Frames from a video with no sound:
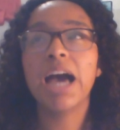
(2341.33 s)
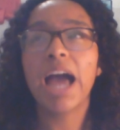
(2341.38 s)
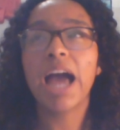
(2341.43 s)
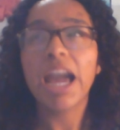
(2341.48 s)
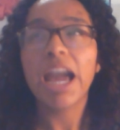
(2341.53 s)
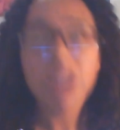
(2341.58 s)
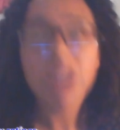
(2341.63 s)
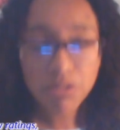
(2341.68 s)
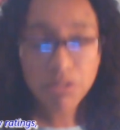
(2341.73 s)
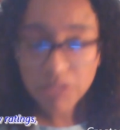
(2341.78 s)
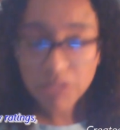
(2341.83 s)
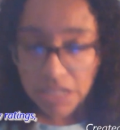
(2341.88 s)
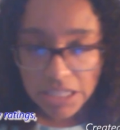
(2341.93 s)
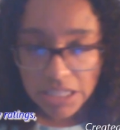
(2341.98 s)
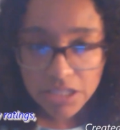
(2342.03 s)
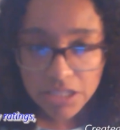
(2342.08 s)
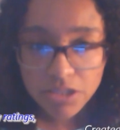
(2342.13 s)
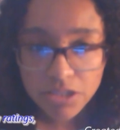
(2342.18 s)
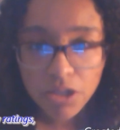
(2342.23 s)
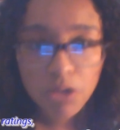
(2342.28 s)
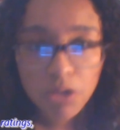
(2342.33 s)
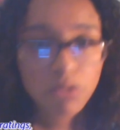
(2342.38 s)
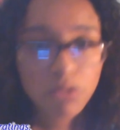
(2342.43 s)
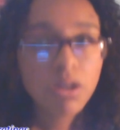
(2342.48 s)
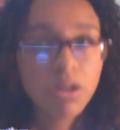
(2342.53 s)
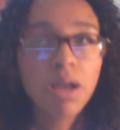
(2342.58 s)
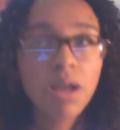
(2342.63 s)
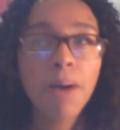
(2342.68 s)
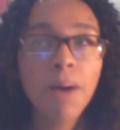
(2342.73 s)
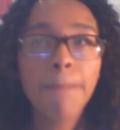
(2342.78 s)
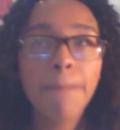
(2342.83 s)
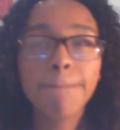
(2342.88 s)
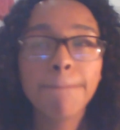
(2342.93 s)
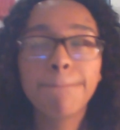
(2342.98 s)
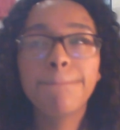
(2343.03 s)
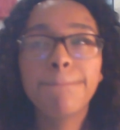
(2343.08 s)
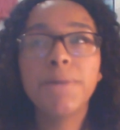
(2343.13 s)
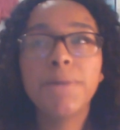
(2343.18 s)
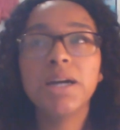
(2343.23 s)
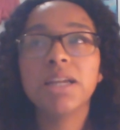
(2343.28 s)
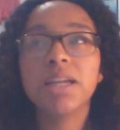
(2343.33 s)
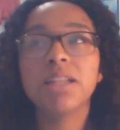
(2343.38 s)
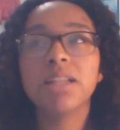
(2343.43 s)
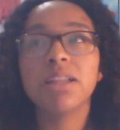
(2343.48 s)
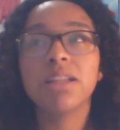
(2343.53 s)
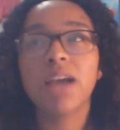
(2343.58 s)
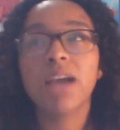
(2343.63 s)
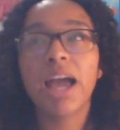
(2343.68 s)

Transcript: I don't think so, but